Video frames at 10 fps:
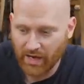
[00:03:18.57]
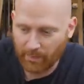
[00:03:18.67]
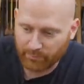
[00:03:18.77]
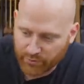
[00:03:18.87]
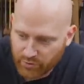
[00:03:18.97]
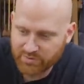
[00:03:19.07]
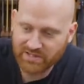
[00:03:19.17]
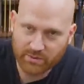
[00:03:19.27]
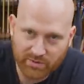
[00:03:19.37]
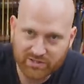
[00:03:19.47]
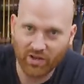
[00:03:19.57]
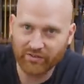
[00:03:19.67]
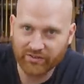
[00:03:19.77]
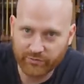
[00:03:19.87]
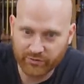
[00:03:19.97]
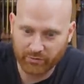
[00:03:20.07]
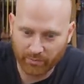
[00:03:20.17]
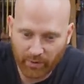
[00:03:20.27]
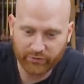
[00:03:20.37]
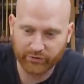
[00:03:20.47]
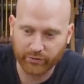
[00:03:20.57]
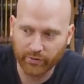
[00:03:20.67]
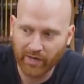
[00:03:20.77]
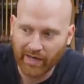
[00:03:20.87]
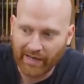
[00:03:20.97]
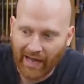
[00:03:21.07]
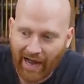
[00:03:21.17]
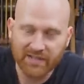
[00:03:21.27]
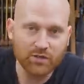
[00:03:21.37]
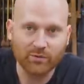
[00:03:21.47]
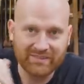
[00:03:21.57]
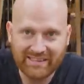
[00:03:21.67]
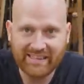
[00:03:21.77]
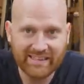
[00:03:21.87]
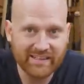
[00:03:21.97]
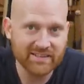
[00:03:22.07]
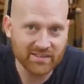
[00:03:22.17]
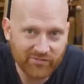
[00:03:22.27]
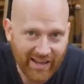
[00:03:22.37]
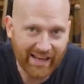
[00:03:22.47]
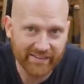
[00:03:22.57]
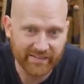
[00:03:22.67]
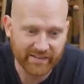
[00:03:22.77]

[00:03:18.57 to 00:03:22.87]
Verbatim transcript: and producing the result it's supposed to, I don't need to flatten